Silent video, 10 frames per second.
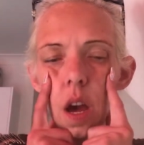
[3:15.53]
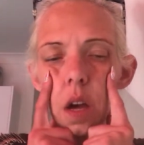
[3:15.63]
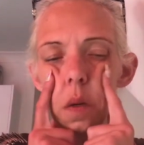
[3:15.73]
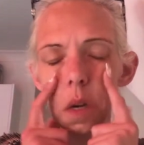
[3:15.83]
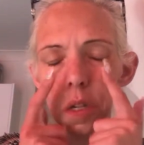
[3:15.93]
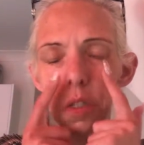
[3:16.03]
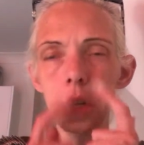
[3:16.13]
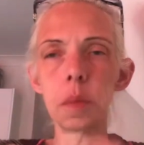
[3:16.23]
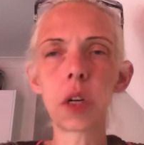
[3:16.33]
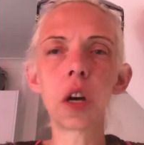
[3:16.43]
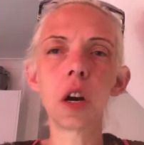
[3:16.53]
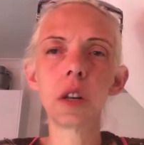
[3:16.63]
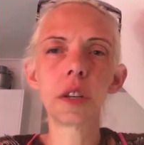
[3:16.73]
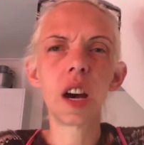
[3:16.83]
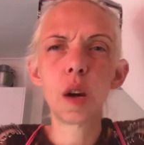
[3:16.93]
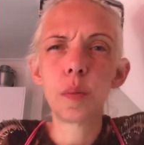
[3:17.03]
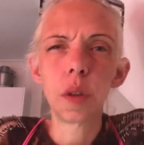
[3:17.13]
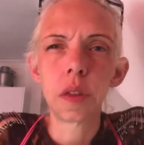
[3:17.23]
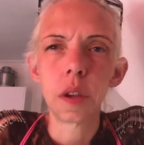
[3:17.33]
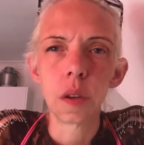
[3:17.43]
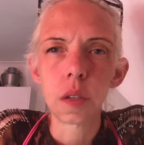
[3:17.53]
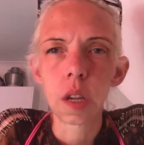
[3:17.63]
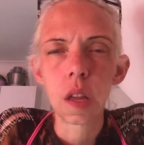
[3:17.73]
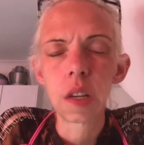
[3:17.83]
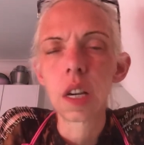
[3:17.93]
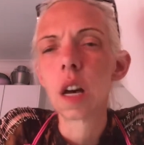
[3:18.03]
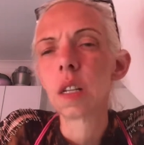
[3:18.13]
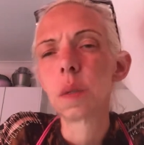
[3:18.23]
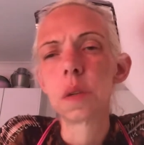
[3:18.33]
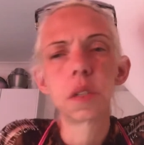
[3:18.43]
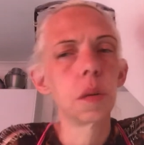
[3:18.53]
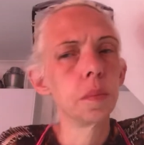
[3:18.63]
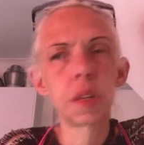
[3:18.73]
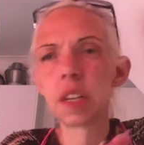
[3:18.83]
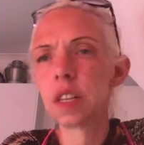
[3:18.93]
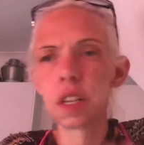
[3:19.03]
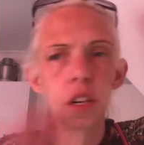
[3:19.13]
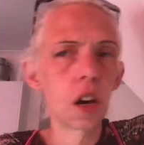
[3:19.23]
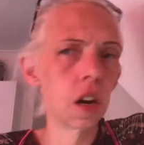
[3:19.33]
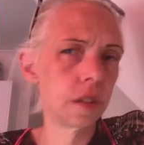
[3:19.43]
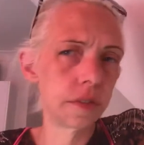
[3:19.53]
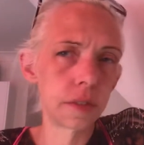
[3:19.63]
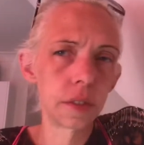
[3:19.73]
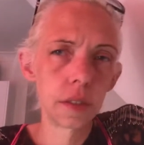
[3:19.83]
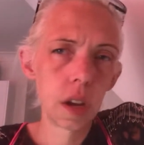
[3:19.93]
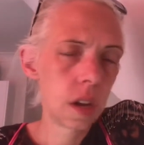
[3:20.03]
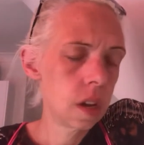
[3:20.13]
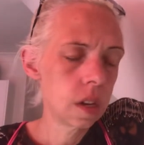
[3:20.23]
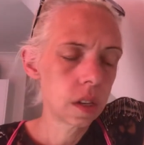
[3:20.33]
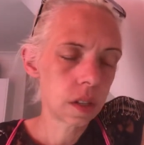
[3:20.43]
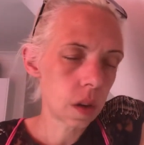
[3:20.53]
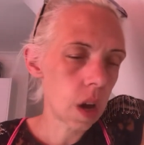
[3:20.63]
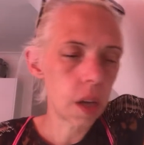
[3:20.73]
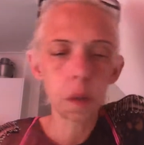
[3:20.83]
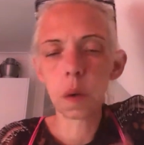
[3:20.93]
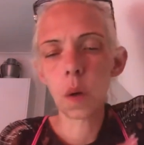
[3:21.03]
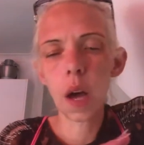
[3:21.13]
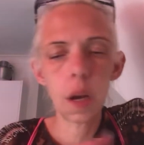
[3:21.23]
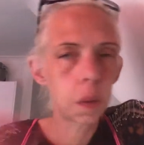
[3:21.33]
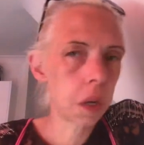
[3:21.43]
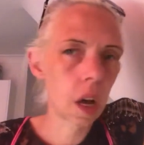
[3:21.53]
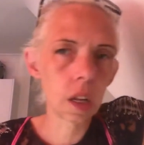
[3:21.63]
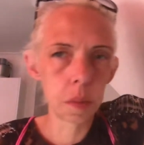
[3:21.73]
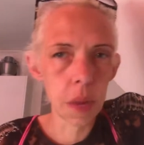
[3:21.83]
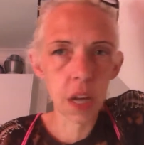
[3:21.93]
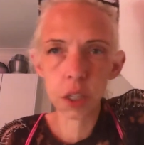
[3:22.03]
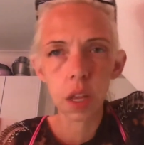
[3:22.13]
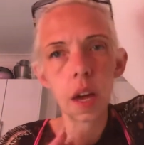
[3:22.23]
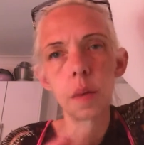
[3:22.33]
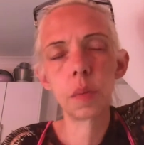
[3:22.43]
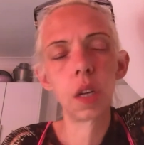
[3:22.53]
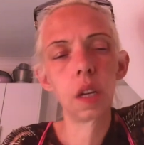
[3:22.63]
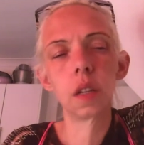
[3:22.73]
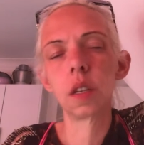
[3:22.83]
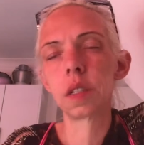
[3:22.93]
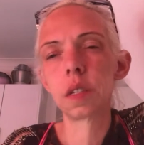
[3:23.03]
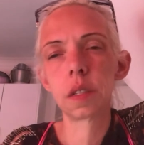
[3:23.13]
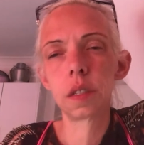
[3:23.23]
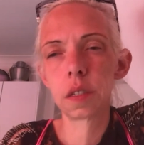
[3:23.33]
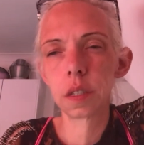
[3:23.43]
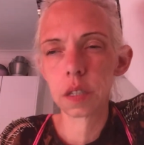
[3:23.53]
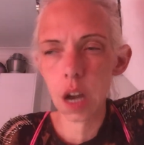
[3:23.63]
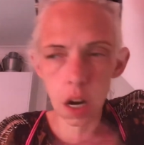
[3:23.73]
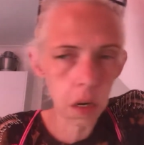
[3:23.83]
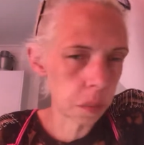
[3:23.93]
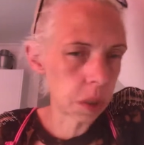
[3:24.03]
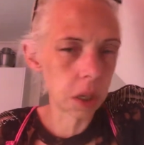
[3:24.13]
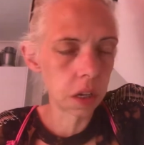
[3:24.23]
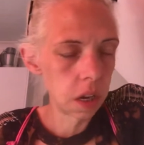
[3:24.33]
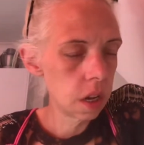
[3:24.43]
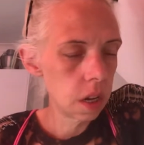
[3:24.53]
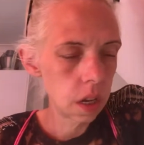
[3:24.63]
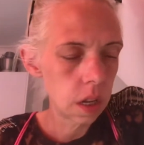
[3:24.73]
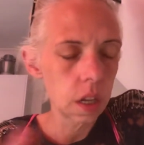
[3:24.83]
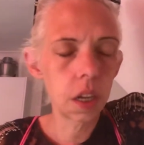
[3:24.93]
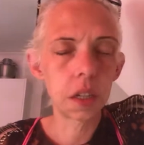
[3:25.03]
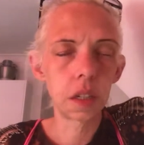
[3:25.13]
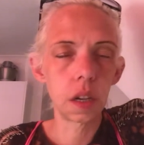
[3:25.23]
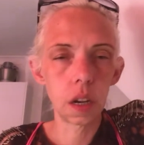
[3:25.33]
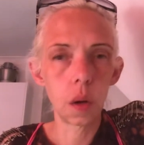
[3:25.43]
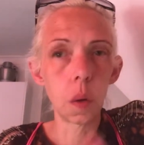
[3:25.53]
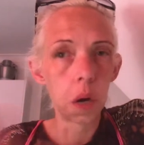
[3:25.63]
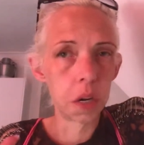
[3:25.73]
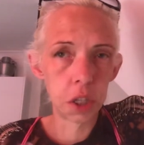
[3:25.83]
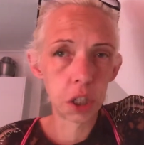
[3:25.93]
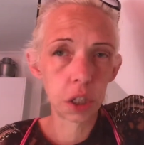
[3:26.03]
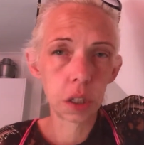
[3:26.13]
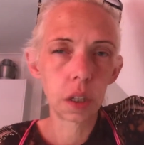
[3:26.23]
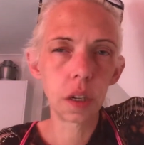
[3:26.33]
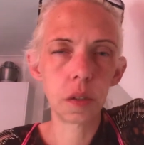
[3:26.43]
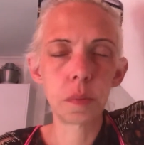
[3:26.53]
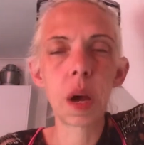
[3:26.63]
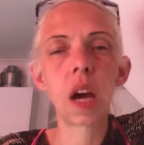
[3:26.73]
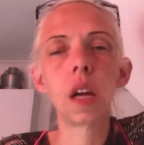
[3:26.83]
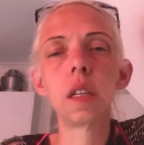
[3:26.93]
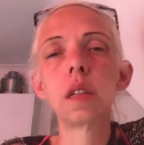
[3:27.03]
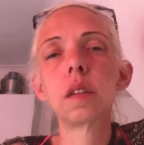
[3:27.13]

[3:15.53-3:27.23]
I ordered Dermacol to help with those, and the color was completely off. So I don't know how to color match that, but it looked terrible, like orange. It was bad.